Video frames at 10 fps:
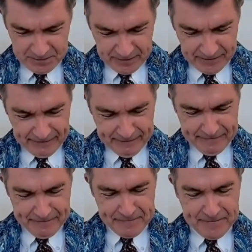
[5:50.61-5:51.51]

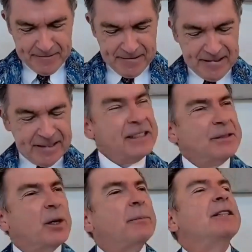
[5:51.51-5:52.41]

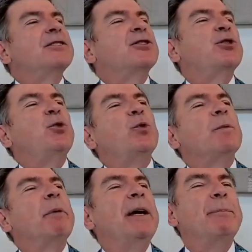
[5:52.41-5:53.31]
What about
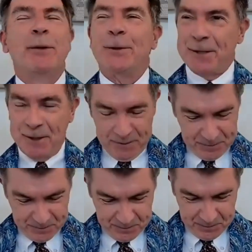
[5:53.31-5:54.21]
school papers?